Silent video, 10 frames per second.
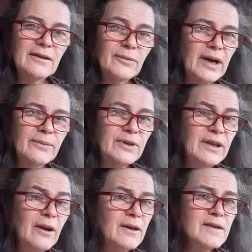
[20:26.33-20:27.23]
Why would
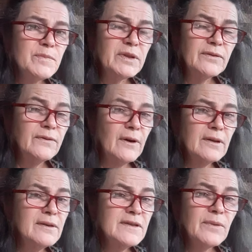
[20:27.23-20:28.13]
a husband
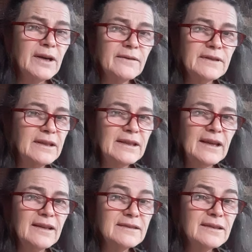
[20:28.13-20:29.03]
follow his wife that he
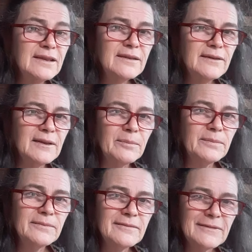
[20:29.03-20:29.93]
has to give up?
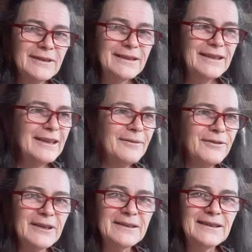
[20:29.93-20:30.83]
He can't
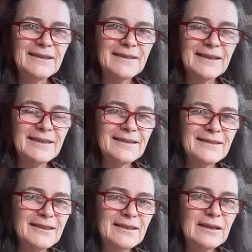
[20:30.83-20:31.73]
fight these guys,
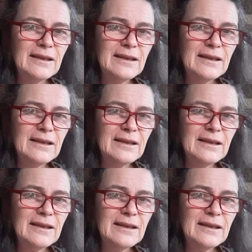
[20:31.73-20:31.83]
right?